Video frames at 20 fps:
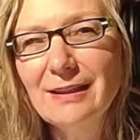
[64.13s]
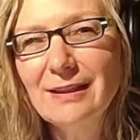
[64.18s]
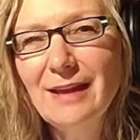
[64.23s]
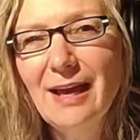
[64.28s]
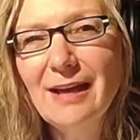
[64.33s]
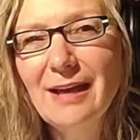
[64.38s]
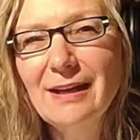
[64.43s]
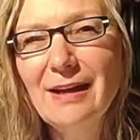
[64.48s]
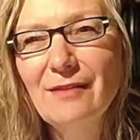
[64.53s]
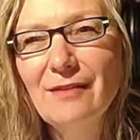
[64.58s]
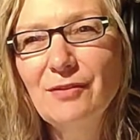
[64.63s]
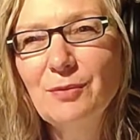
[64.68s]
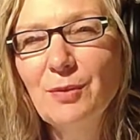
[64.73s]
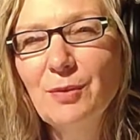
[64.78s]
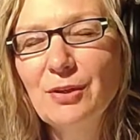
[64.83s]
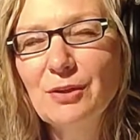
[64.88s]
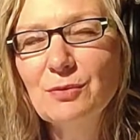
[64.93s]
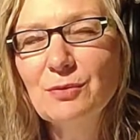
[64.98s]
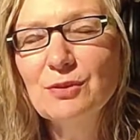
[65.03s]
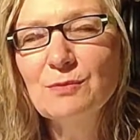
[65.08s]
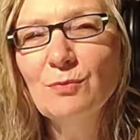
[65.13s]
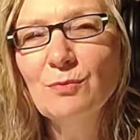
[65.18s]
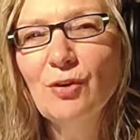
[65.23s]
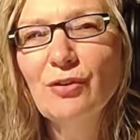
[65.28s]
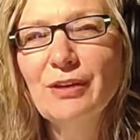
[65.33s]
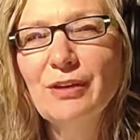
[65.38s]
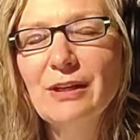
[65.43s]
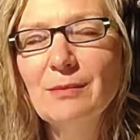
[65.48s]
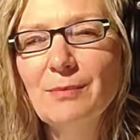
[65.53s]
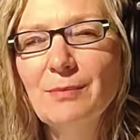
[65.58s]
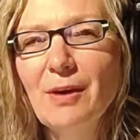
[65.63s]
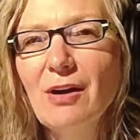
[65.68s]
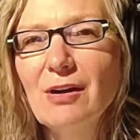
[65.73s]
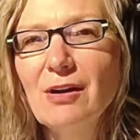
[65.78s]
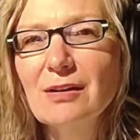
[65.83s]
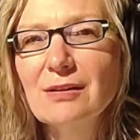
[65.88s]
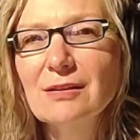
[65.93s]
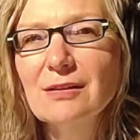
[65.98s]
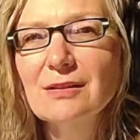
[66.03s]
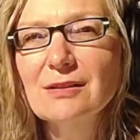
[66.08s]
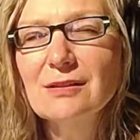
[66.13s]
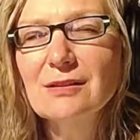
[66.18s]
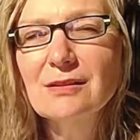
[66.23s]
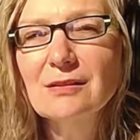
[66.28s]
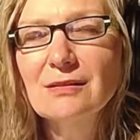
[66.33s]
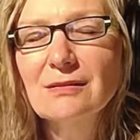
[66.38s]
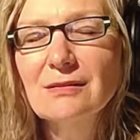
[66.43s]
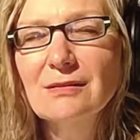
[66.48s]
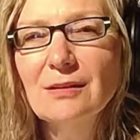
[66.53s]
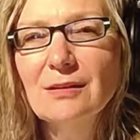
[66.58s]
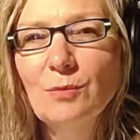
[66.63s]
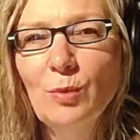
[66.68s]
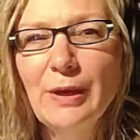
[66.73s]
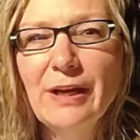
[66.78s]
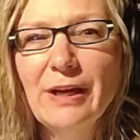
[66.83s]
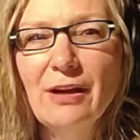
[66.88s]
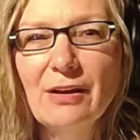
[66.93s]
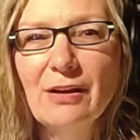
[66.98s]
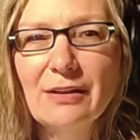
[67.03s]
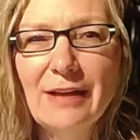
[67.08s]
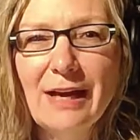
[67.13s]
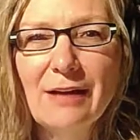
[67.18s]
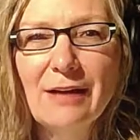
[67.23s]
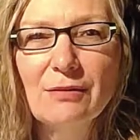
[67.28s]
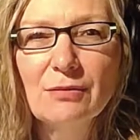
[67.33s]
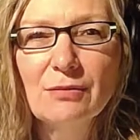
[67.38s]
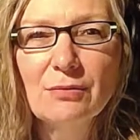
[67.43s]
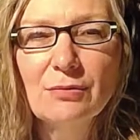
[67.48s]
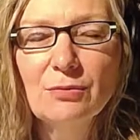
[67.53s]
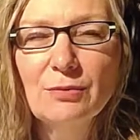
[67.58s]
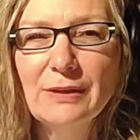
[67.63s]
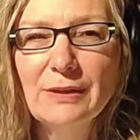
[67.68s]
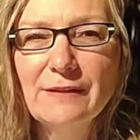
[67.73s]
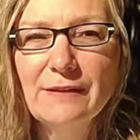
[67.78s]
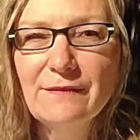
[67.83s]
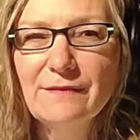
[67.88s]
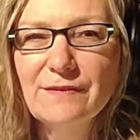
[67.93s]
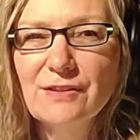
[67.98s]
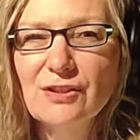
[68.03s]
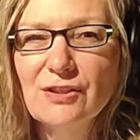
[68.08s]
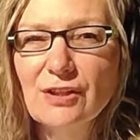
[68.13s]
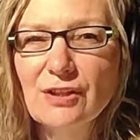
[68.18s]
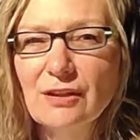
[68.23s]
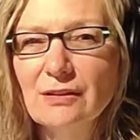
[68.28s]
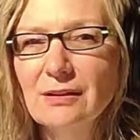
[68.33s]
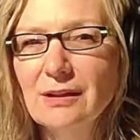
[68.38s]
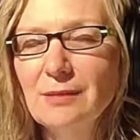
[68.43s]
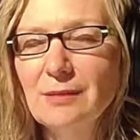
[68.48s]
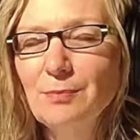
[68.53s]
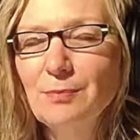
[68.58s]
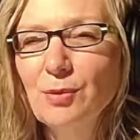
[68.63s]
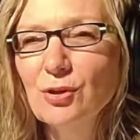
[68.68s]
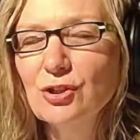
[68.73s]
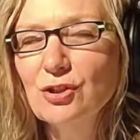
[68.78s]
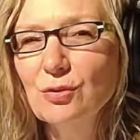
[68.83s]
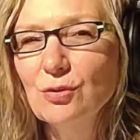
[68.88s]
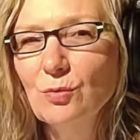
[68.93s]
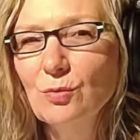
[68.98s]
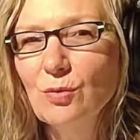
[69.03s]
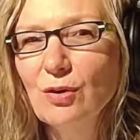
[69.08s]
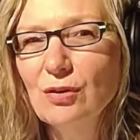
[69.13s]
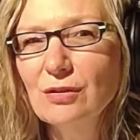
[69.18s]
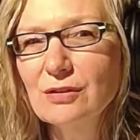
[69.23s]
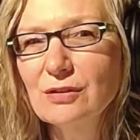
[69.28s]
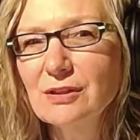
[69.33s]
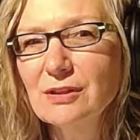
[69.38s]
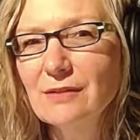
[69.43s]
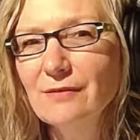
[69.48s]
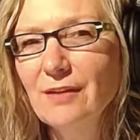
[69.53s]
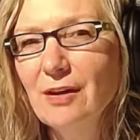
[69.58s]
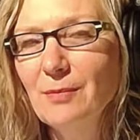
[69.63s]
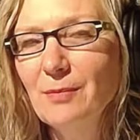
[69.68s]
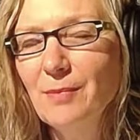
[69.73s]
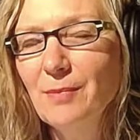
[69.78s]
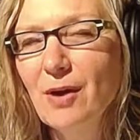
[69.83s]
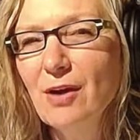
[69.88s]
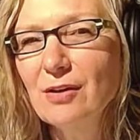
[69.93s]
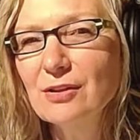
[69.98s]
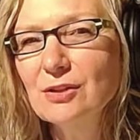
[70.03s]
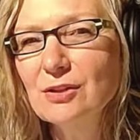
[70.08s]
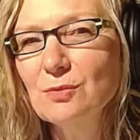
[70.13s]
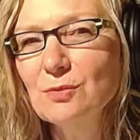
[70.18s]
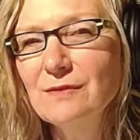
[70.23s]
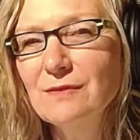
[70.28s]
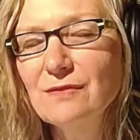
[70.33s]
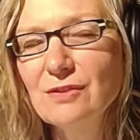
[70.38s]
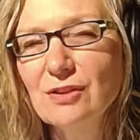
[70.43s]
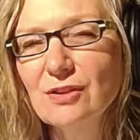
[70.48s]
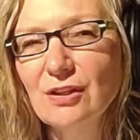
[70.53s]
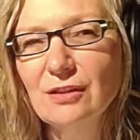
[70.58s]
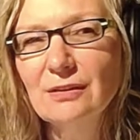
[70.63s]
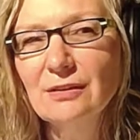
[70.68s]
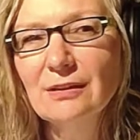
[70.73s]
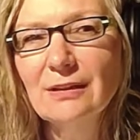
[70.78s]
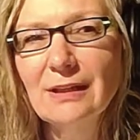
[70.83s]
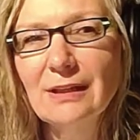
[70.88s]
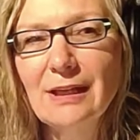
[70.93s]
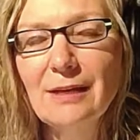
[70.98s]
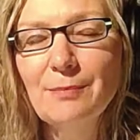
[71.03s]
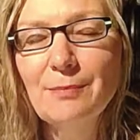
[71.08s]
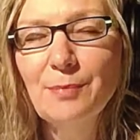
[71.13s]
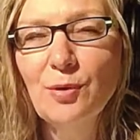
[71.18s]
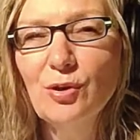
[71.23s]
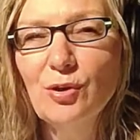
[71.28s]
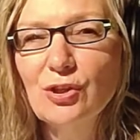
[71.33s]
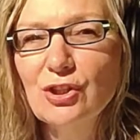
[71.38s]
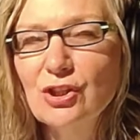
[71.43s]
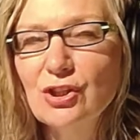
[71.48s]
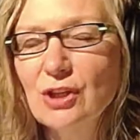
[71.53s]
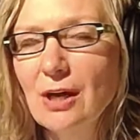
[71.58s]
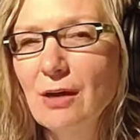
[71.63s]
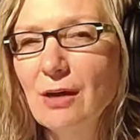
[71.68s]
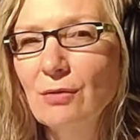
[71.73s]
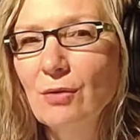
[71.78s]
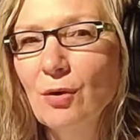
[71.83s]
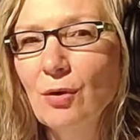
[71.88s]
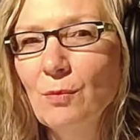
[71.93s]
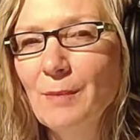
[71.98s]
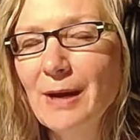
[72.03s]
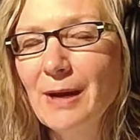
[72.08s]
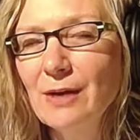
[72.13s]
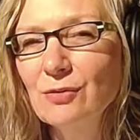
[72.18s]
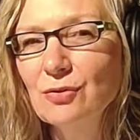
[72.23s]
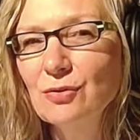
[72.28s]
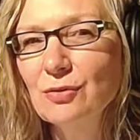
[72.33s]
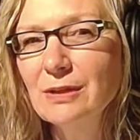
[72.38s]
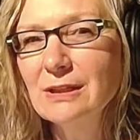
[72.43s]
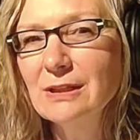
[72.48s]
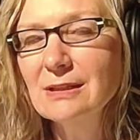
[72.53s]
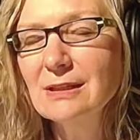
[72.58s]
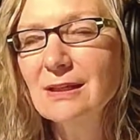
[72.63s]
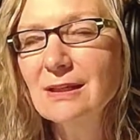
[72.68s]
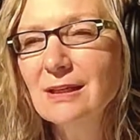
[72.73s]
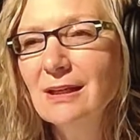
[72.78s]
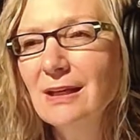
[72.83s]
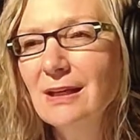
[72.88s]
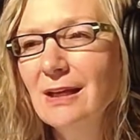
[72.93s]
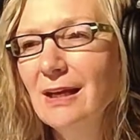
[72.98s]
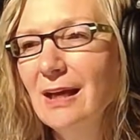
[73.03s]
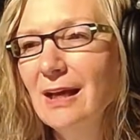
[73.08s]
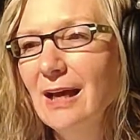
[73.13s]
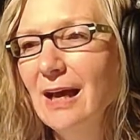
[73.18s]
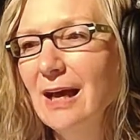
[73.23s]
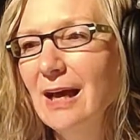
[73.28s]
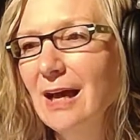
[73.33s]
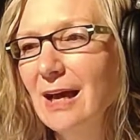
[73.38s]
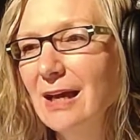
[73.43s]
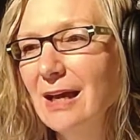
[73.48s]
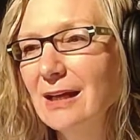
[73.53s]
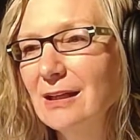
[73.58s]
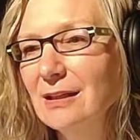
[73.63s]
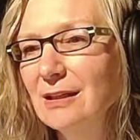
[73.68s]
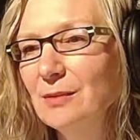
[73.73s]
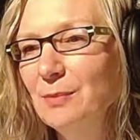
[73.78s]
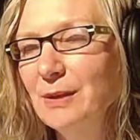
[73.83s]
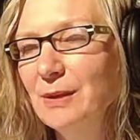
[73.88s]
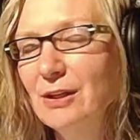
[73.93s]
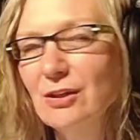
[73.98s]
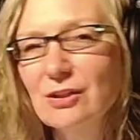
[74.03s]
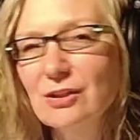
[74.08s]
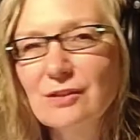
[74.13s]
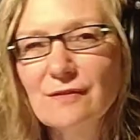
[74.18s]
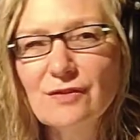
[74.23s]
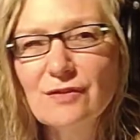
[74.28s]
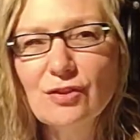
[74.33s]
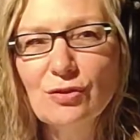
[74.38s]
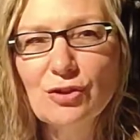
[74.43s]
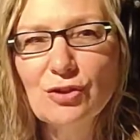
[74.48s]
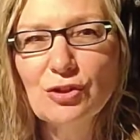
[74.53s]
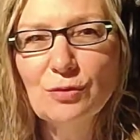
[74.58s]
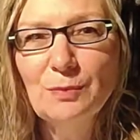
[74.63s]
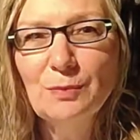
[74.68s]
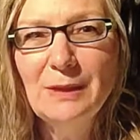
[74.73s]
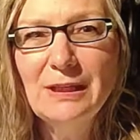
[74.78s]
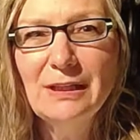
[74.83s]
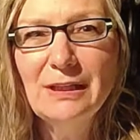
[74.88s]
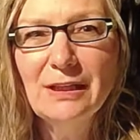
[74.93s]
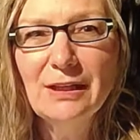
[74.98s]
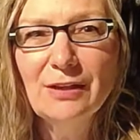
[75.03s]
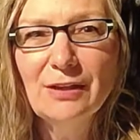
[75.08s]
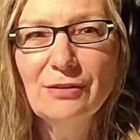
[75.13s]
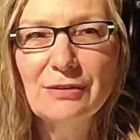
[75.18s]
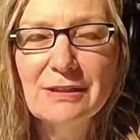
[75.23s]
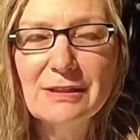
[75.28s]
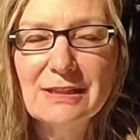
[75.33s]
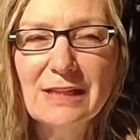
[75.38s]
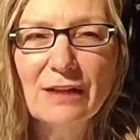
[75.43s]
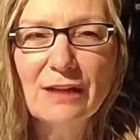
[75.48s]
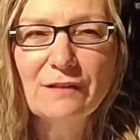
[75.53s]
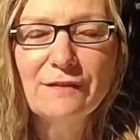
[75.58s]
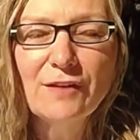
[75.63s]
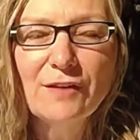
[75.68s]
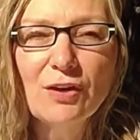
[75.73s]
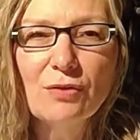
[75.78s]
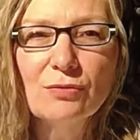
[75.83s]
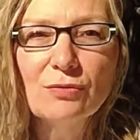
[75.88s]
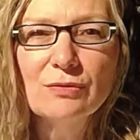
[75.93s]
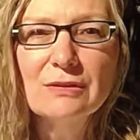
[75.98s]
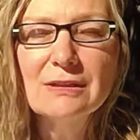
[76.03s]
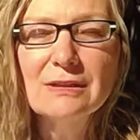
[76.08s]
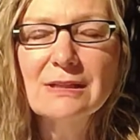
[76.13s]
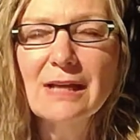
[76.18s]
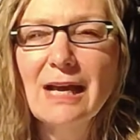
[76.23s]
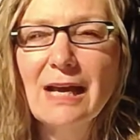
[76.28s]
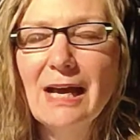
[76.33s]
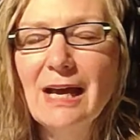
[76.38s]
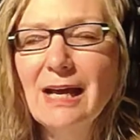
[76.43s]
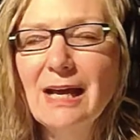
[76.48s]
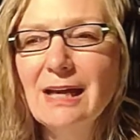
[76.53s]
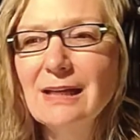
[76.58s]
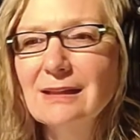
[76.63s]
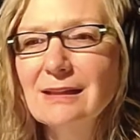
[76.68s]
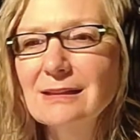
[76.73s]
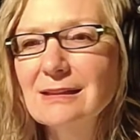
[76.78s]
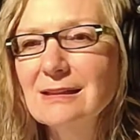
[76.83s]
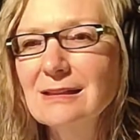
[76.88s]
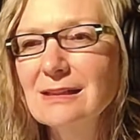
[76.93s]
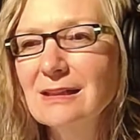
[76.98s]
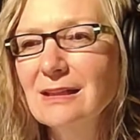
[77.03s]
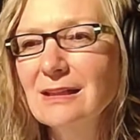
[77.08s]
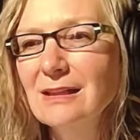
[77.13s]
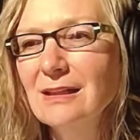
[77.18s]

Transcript: then, everybody was more in a box than we are now. We've certainly pushed the walls of our box. We've certainly pushed our own boundaries. And because of social media and cell phones and